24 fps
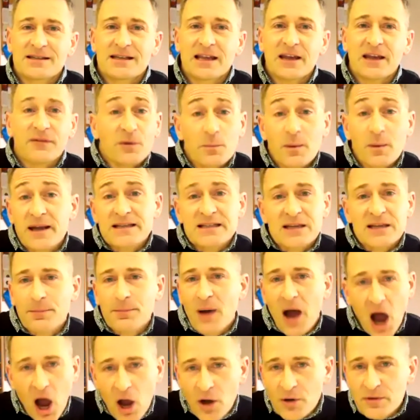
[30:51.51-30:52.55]
given we're
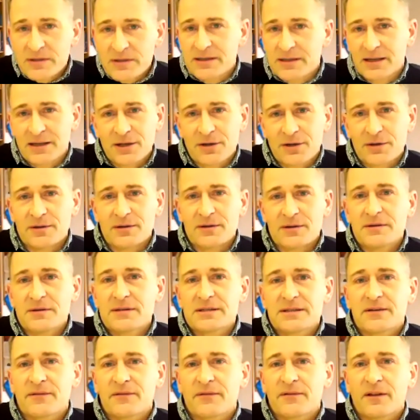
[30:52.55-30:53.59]
supposed to
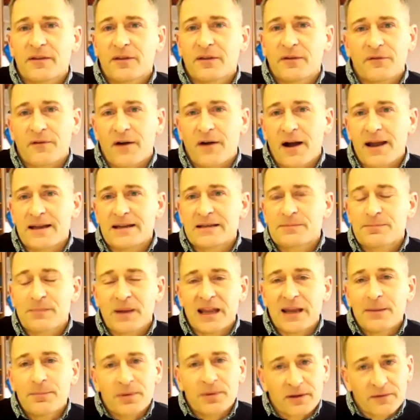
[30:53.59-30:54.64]
use the phrase
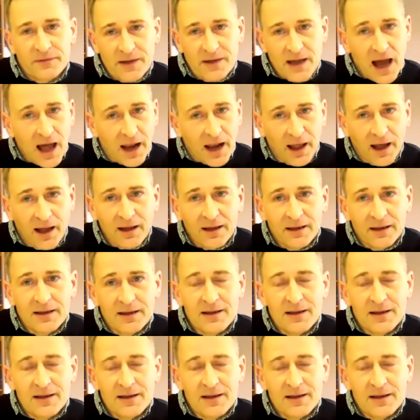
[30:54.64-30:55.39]
people of colour,